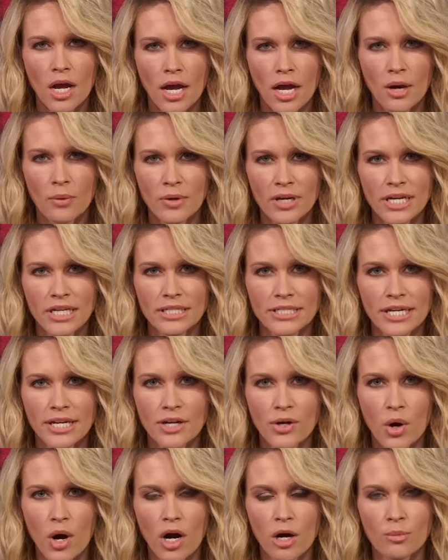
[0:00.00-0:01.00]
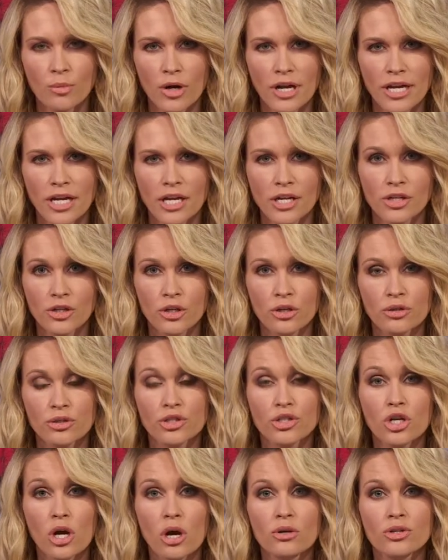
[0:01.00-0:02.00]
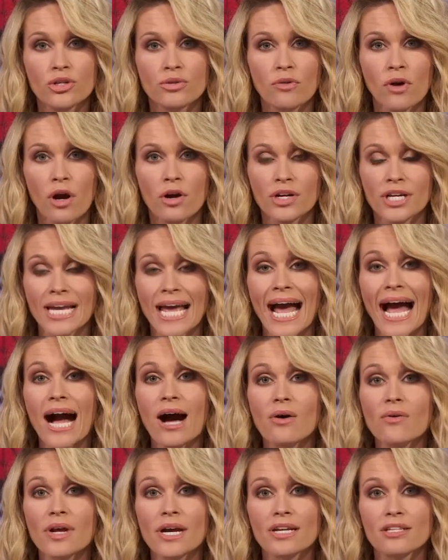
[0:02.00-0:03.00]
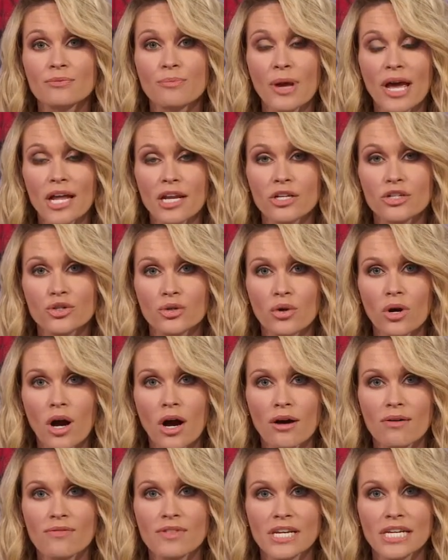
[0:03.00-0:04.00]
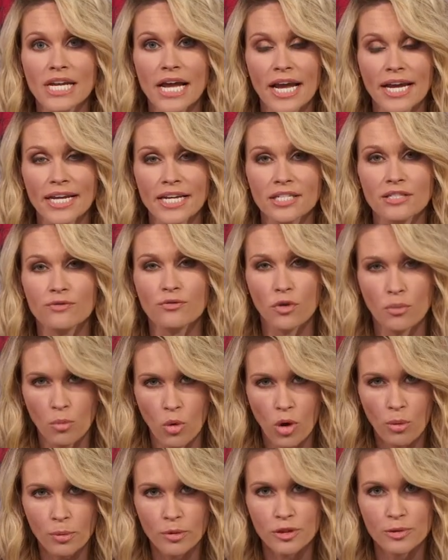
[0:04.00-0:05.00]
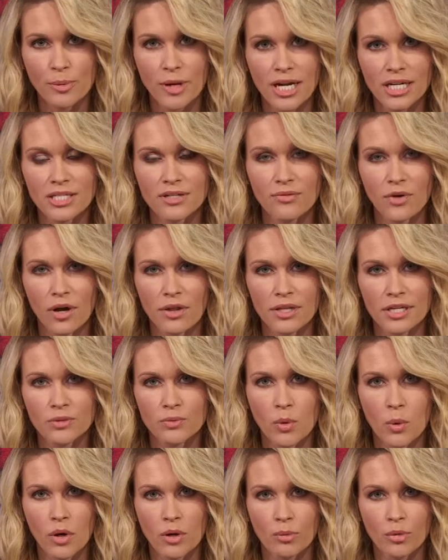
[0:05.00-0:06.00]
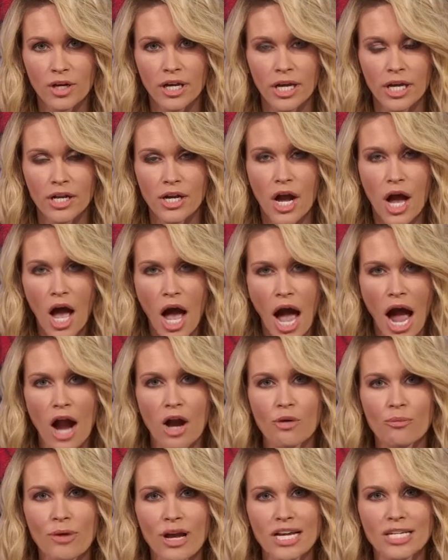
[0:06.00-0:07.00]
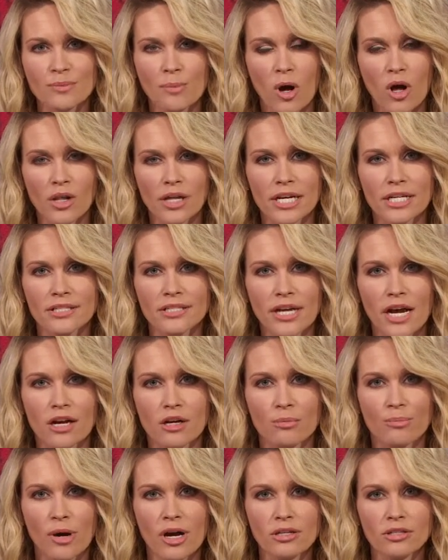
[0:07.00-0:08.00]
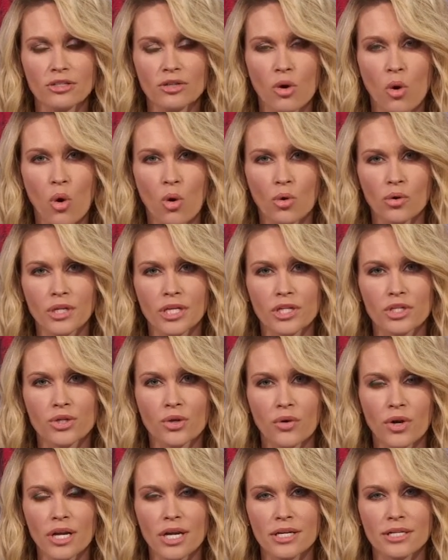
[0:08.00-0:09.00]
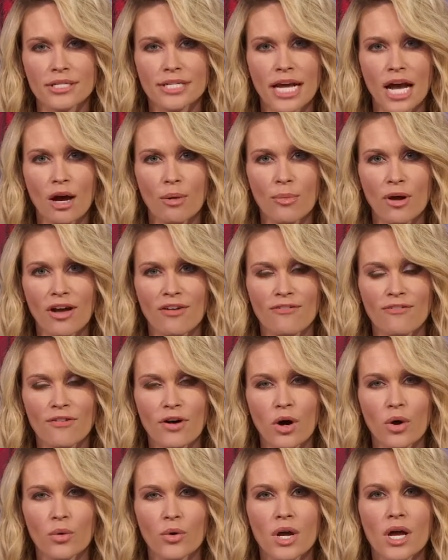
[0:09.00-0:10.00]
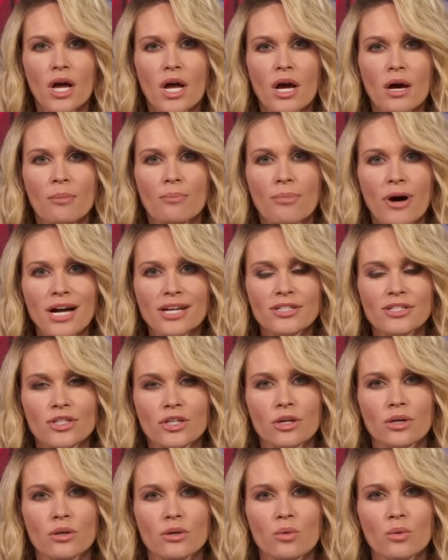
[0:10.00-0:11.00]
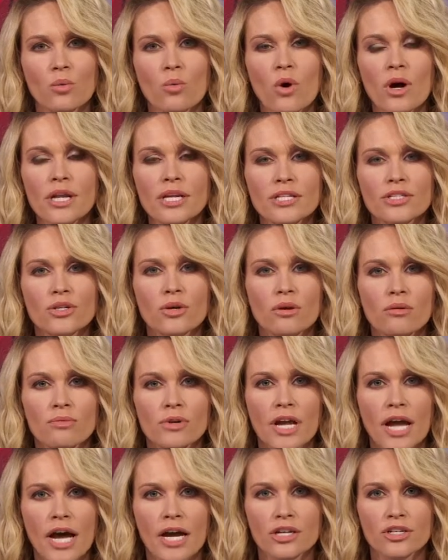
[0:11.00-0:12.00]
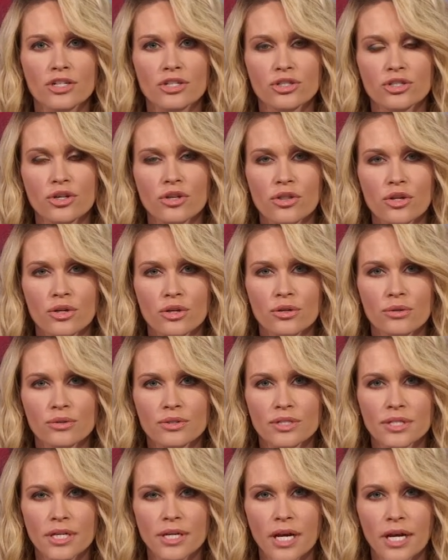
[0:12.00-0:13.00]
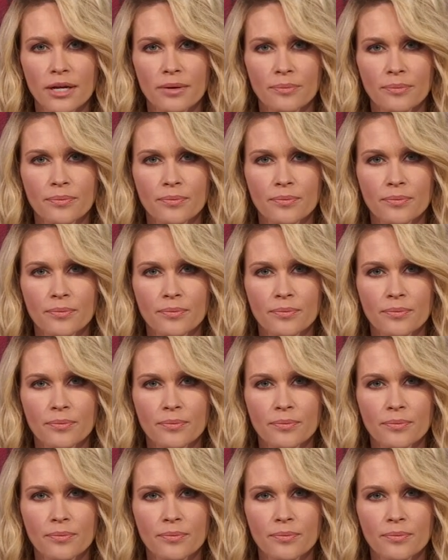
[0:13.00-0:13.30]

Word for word: And we continue our breaking news. Joe Girardi out as manager of the Yankees. And for more perspective on this, we want to bring in our baseball insider, Buster Olney, joining us now by phone. Buster, what is your reaction to the news today?